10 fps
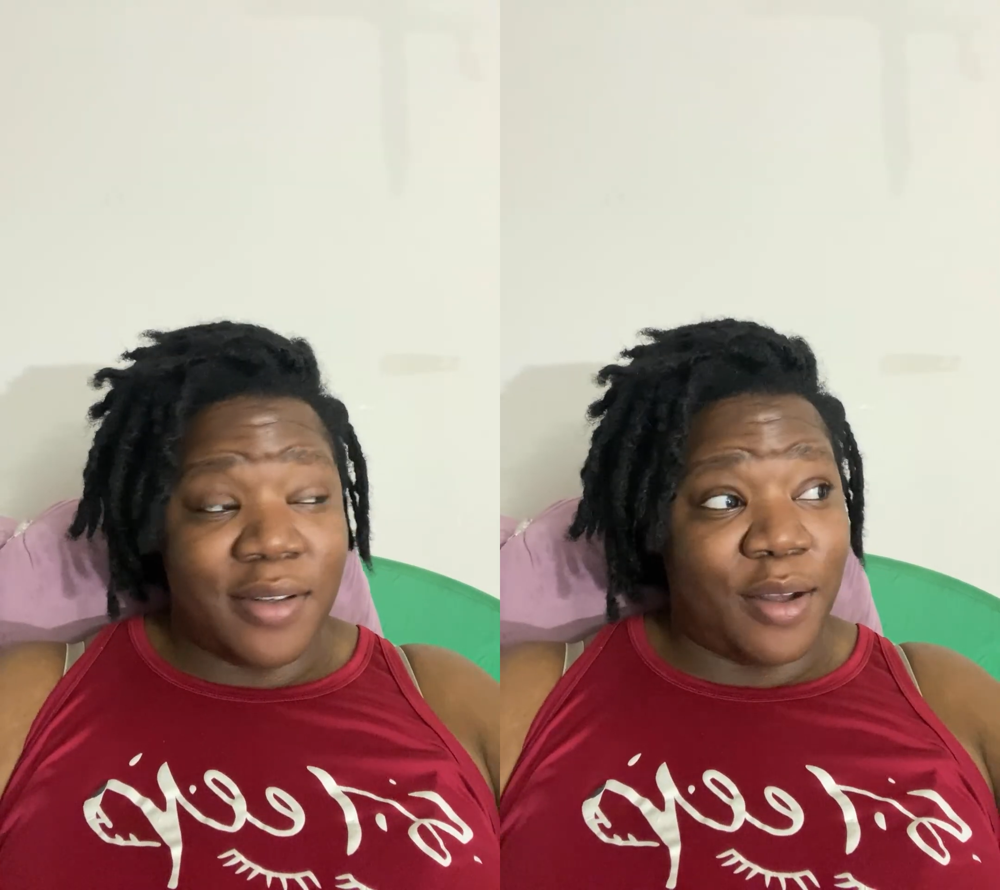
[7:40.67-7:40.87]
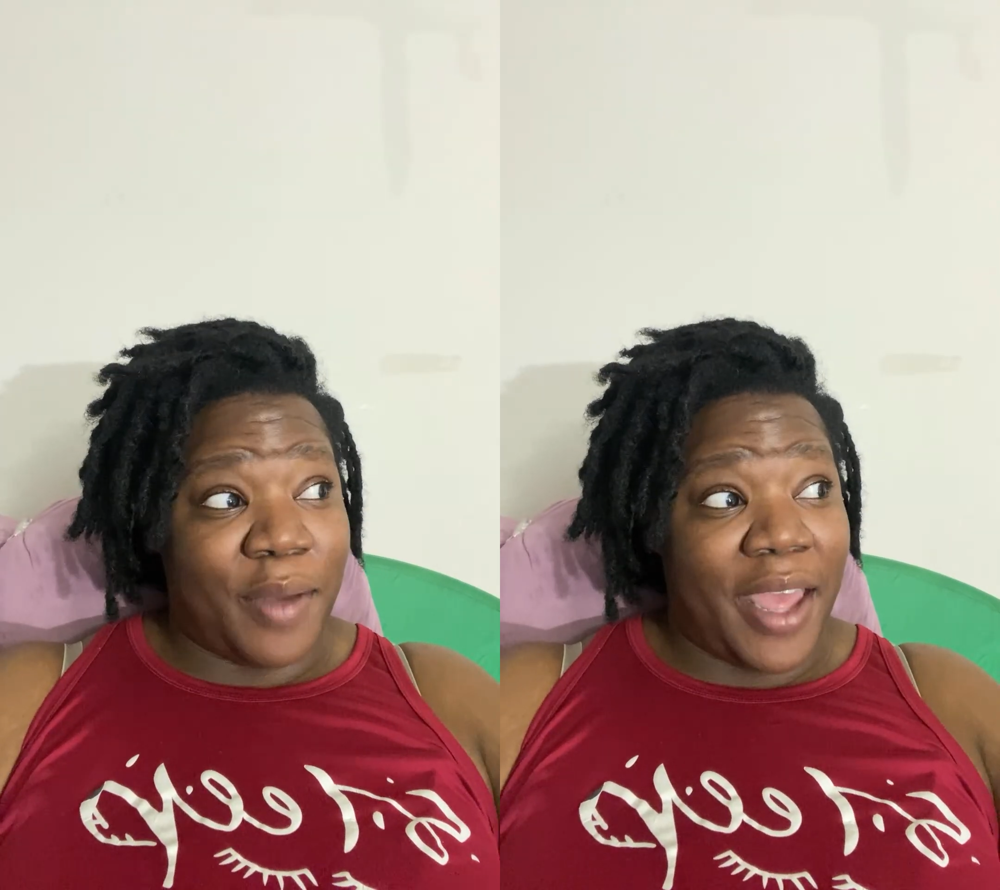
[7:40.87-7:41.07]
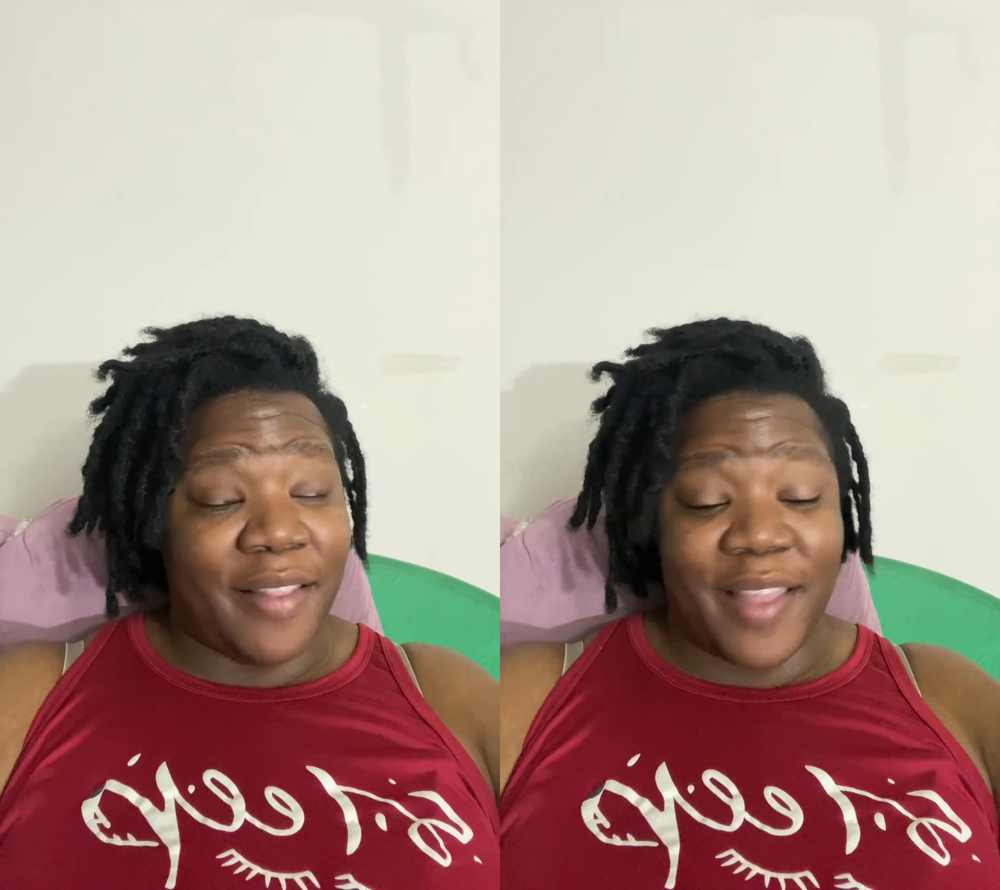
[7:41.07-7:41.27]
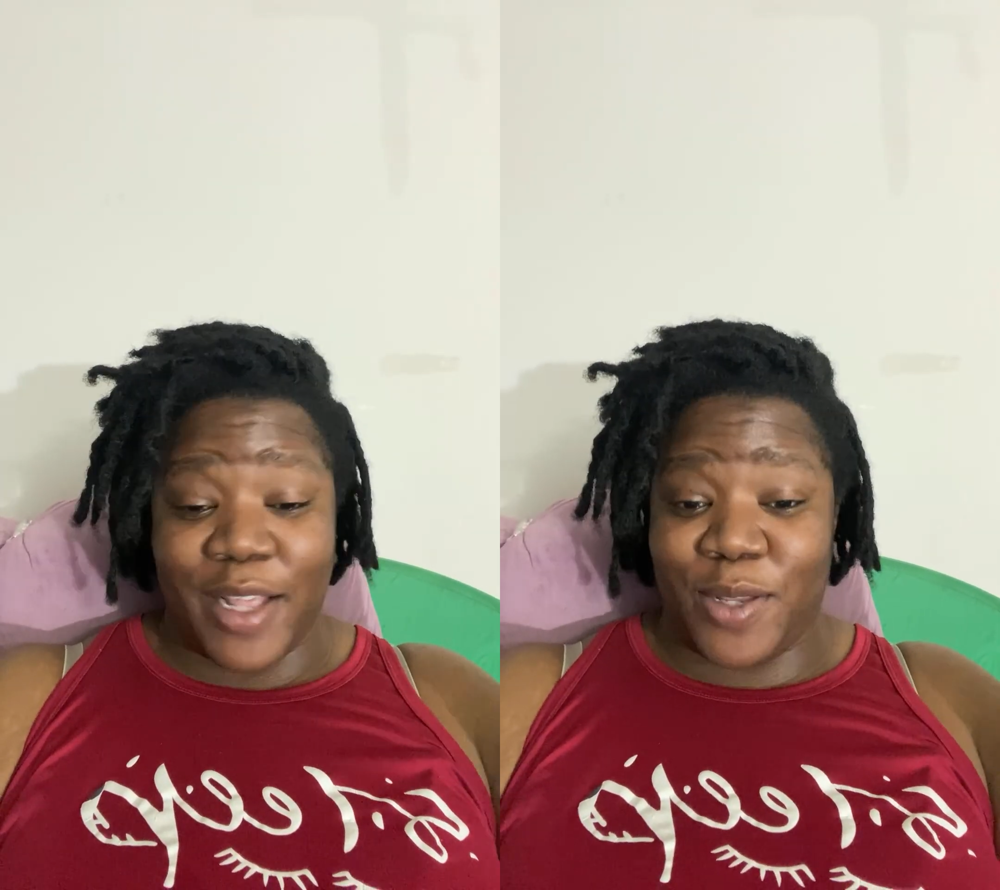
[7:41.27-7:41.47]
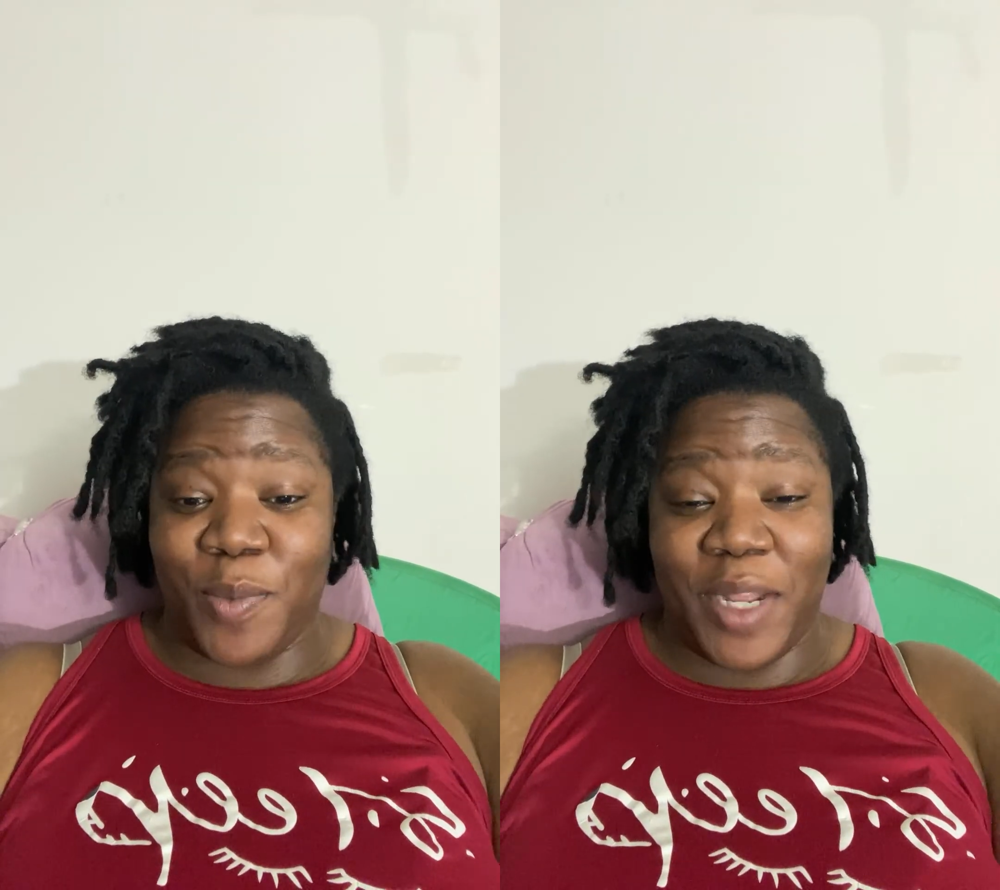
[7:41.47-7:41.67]
Okay,
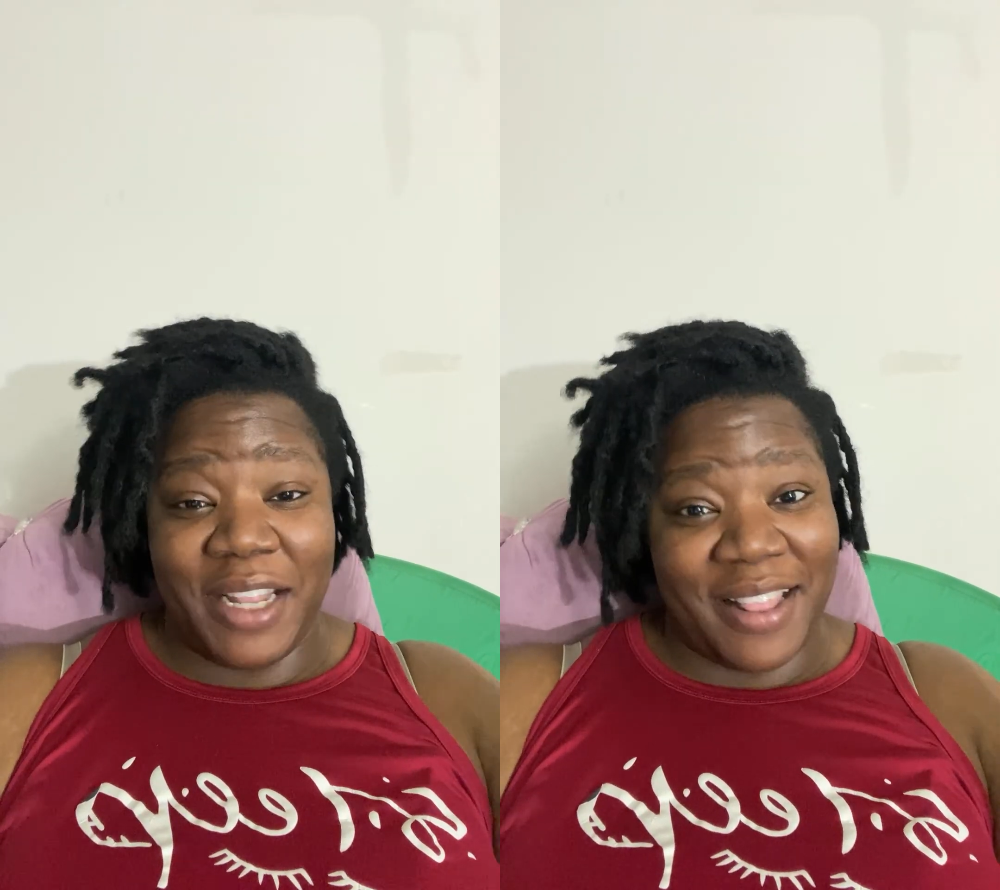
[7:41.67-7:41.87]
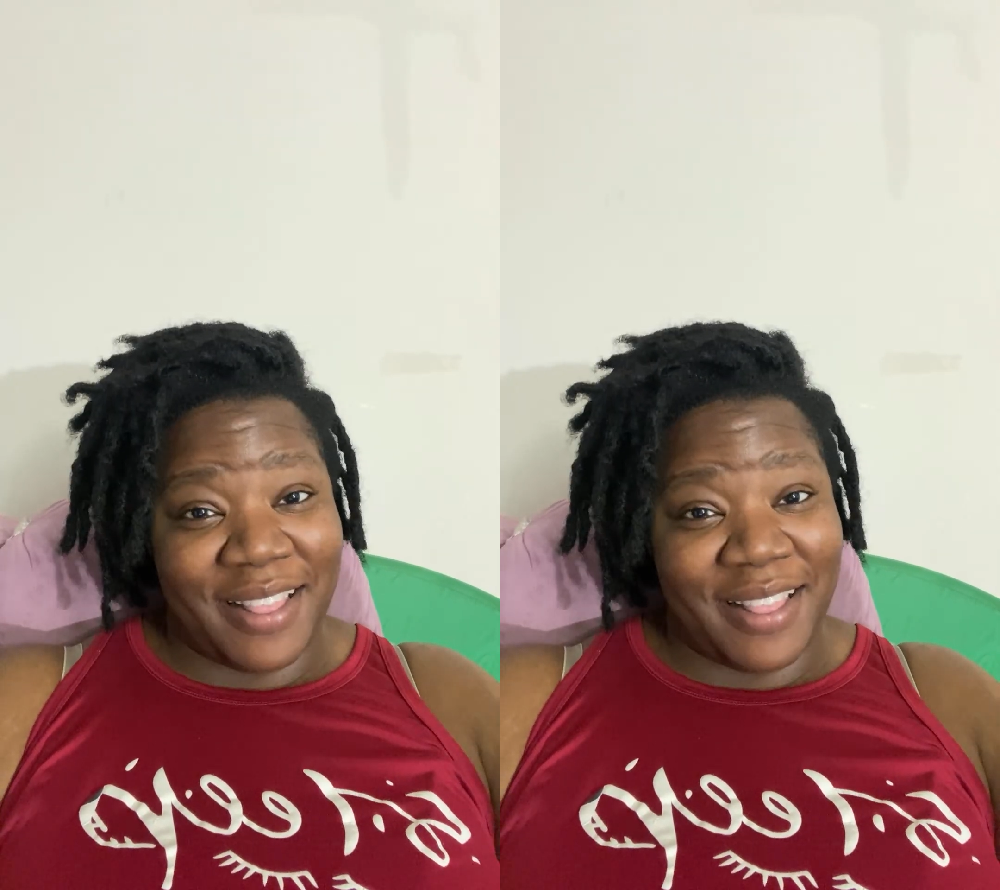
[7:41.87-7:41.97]
that's one of the